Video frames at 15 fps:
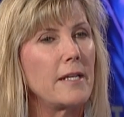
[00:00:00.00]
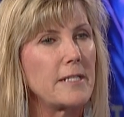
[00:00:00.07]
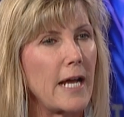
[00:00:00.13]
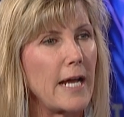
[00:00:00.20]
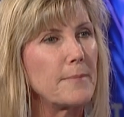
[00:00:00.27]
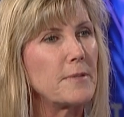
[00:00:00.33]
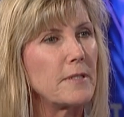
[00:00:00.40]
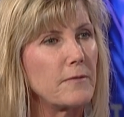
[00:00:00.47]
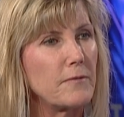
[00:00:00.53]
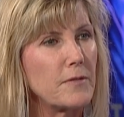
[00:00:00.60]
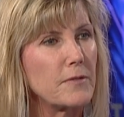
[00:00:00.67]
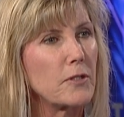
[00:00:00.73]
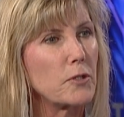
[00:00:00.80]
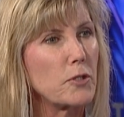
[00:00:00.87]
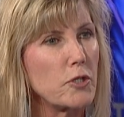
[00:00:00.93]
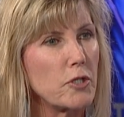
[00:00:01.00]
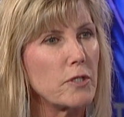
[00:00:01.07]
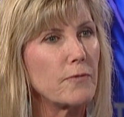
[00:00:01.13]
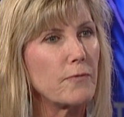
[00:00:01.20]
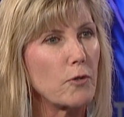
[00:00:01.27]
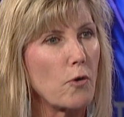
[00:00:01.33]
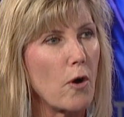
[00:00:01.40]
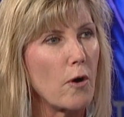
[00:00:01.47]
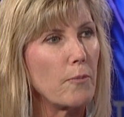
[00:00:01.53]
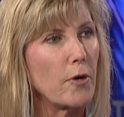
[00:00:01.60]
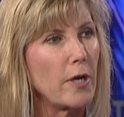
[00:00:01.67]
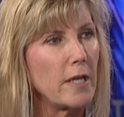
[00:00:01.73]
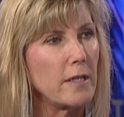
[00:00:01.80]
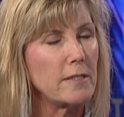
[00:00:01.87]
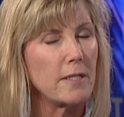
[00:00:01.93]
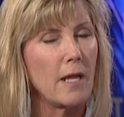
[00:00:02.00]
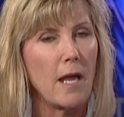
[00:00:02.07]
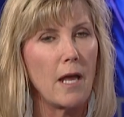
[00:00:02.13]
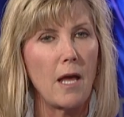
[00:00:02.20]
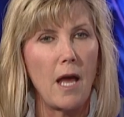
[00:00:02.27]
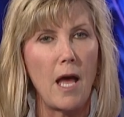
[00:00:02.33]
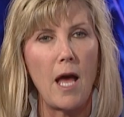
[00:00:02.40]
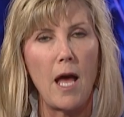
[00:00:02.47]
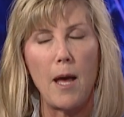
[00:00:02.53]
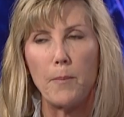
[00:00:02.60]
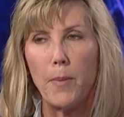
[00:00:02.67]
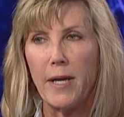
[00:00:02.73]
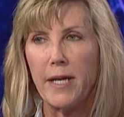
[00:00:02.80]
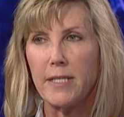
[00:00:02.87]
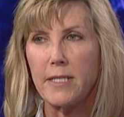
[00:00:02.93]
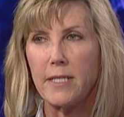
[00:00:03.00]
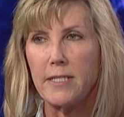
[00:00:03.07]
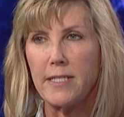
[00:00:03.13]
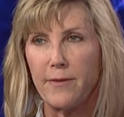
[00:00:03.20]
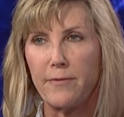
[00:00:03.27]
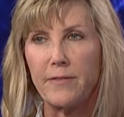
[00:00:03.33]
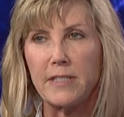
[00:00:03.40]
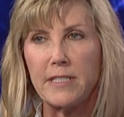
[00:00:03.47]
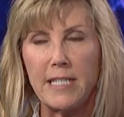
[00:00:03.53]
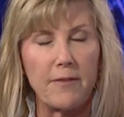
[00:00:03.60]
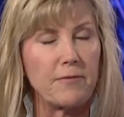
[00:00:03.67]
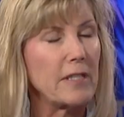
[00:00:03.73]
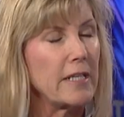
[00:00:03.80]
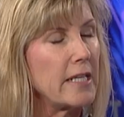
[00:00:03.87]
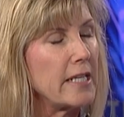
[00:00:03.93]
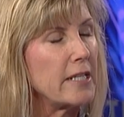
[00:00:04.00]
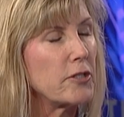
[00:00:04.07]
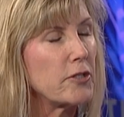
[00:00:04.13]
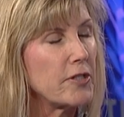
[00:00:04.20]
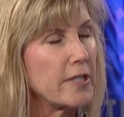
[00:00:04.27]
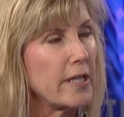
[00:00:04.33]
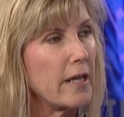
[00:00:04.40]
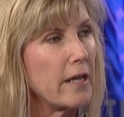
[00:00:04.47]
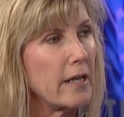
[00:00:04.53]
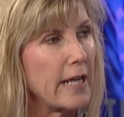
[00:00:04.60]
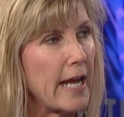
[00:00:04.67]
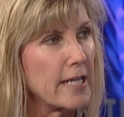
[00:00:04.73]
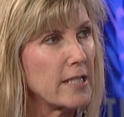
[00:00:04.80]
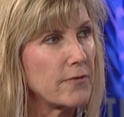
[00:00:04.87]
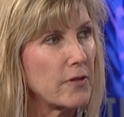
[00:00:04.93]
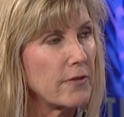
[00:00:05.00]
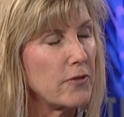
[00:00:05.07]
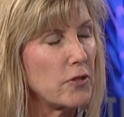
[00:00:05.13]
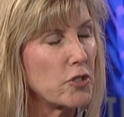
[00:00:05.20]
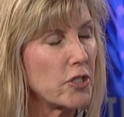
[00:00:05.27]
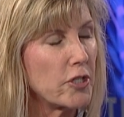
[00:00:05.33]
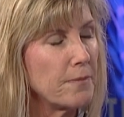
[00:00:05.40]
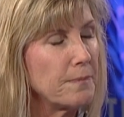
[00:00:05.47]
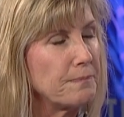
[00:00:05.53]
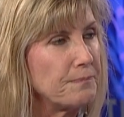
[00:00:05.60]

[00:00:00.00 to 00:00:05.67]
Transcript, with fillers: types of solutions for corporates. But it's definitely an interesting case for the future.